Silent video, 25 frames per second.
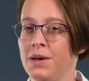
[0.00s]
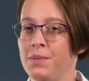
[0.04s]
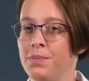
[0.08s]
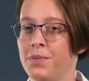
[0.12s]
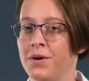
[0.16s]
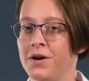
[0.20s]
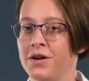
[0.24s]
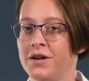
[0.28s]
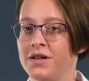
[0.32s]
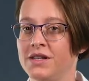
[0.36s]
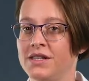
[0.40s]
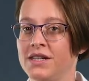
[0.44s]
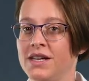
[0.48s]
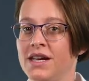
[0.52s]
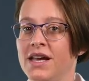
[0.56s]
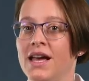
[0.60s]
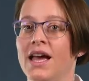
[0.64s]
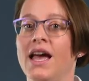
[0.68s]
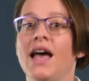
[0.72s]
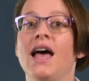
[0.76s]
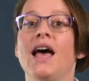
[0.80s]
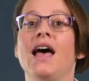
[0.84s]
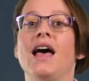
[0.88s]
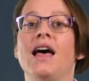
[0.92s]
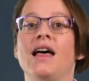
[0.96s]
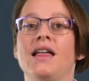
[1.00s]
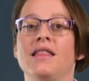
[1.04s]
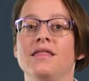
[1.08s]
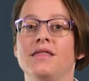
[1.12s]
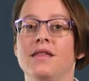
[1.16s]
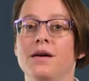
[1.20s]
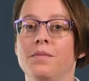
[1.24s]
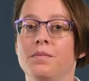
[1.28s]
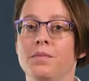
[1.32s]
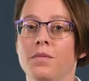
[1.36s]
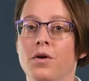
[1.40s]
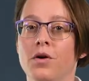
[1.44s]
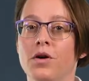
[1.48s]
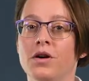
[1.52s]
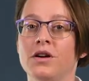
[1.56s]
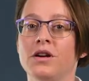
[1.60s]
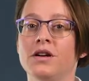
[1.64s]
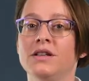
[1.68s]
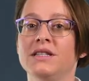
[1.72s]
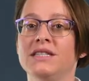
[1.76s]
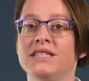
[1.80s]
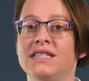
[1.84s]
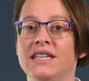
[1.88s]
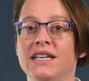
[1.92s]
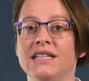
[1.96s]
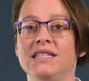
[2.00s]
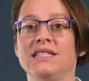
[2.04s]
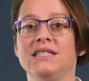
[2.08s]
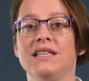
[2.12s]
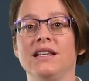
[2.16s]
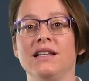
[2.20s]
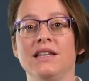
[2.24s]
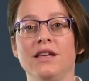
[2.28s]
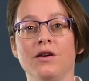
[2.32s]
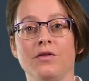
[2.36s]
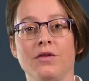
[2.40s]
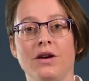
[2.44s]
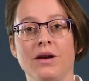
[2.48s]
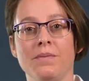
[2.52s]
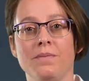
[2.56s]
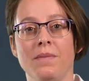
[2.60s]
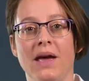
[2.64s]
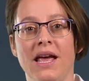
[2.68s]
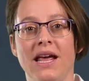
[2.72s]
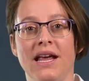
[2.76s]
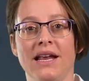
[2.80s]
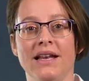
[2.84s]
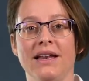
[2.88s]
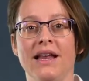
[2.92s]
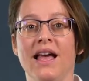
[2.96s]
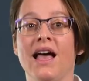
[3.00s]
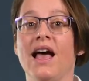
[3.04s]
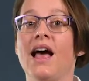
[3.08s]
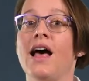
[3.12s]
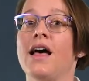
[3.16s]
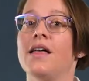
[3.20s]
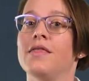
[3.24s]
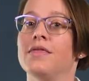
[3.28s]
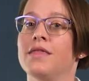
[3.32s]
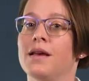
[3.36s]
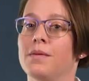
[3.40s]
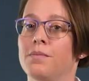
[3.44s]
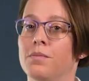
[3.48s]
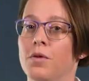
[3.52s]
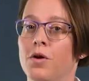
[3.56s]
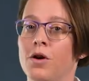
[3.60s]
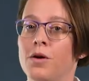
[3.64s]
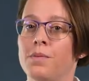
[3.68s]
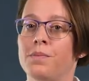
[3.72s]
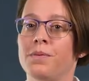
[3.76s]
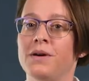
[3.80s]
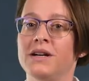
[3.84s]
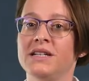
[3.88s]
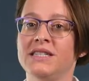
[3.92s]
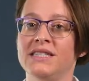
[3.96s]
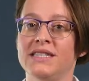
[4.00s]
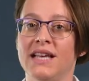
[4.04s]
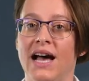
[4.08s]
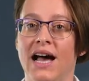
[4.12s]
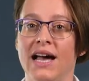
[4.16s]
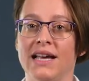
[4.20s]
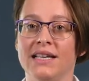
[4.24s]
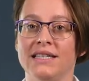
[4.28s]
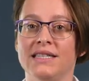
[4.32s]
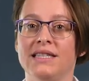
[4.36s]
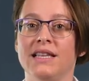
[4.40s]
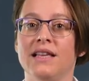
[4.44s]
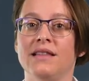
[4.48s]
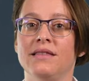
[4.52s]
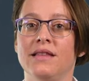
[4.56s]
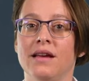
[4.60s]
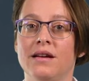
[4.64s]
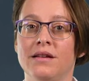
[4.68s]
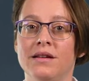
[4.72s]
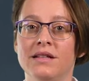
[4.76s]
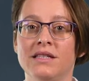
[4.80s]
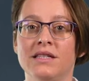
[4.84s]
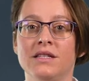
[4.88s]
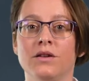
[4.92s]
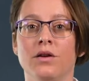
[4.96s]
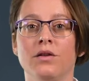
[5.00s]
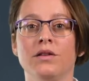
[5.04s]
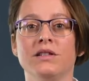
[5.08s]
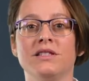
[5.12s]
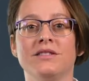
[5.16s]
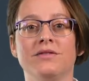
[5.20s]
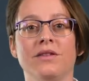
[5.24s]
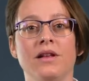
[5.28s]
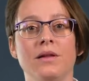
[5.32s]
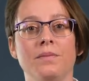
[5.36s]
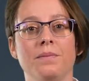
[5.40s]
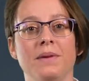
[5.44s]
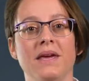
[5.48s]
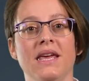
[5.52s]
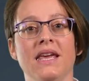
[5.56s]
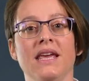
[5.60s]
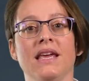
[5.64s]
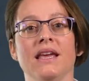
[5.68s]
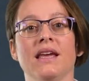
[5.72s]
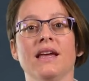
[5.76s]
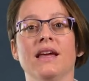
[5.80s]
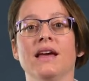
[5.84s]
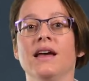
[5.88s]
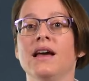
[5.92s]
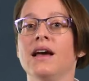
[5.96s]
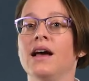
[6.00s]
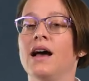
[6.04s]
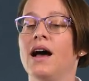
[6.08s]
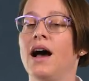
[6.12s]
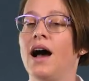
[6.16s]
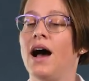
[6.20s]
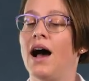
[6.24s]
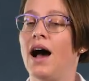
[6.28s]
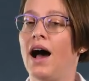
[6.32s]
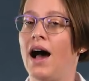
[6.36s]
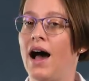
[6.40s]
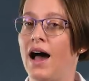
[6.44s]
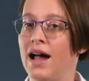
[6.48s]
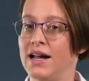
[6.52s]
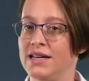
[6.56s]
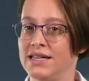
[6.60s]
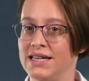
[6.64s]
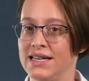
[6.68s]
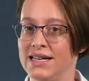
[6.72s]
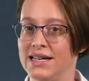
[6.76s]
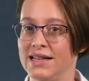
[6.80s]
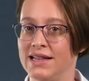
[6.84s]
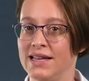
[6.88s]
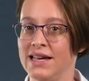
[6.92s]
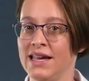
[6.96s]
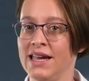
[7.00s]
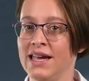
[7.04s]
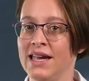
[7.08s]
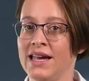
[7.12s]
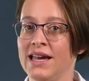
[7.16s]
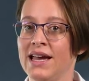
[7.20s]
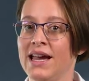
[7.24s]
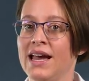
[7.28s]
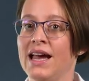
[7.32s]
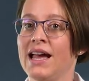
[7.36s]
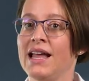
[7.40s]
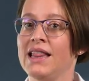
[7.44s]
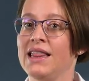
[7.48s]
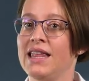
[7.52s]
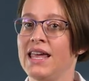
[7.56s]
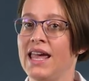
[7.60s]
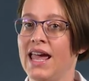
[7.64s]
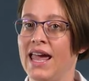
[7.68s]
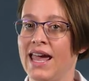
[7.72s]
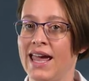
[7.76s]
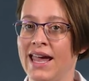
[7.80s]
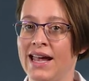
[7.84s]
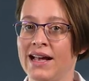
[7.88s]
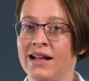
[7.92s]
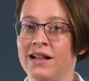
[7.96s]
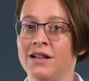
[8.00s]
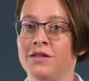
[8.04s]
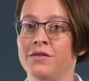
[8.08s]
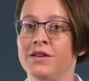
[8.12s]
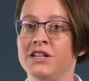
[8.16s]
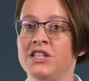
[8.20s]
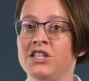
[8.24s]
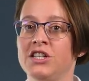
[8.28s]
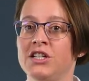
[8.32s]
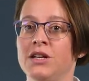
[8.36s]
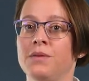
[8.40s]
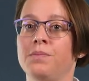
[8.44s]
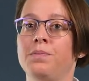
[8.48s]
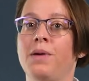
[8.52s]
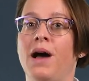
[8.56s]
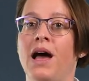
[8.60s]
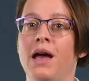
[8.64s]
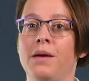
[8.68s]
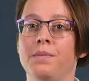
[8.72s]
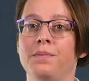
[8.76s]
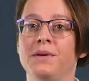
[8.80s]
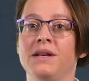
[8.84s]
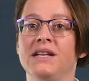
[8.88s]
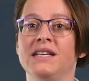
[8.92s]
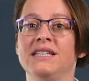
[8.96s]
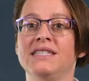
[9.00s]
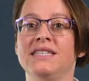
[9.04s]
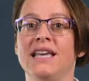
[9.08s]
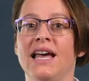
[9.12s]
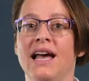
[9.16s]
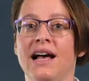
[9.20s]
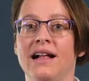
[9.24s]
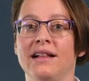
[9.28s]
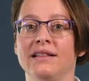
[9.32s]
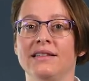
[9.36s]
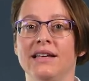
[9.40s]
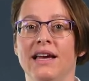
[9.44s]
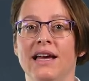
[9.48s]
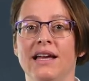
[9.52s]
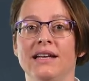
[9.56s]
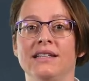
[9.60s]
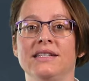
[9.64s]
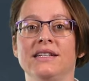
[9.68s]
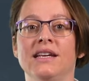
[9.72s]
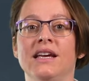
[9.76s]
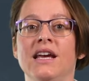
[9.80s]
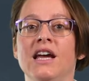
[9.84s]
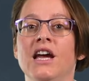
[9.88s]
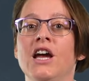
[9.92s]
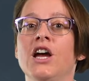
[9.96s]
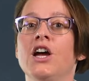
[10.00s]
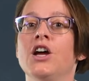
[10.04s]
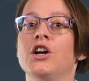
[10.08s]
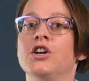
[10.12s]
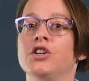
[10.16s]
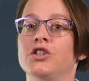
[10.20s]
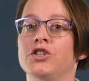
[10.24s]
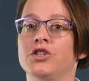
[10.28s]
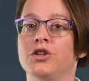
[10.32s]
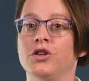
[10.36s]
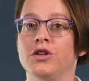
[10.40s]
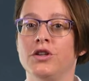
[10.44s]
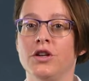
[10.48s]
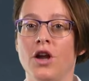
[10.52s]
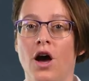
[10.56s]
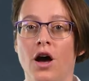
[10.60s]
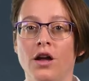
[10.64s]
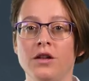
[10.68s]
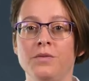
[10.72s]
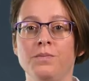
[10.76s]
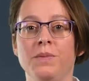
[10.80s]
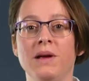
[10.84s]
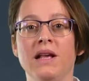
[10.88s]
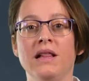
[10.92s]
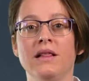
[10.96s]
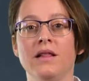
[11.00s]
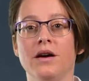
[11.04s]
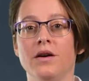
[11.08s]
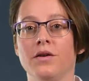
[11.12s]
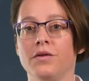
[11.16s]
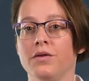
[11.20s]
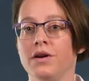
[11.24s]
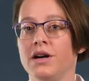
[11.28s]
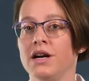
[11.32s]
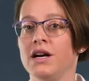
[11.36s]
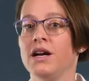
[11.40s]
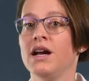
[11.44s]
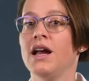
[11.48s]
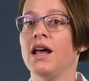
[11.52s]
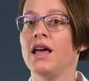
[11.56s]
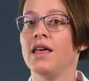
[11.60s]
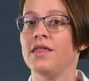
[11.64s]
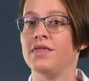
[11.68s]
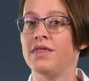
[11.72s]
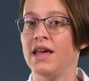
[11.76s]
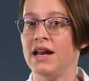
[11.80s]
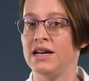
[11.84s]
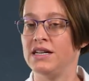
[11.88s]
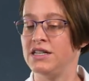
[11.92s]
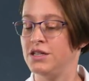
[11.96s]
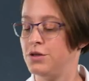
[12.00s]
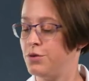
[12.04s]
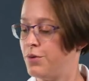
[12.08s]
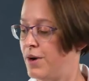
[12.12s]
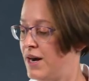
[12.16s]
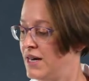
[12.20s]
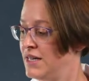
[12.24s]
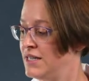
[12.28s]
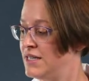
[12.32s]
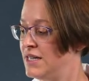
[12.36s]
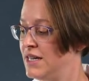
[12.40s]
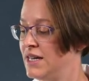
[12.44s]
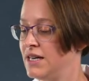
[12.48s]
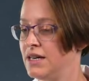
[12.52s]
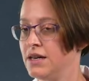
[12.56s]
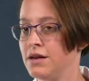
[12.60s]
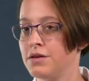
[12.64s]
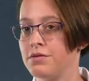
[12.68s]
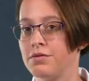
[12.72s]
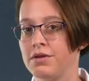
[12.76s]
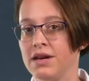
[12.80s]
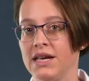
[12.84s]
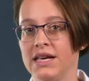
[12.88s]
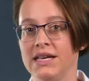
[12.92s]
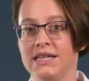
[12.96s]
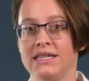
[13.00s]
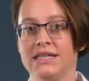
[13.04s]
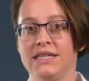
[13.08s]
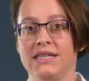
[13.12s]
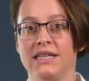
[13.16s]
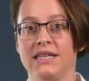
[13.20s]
put, the more consistent you remain, the more precise the results will be. Ideally, the angle which the pipette is held at should not be lower than 20 degrees.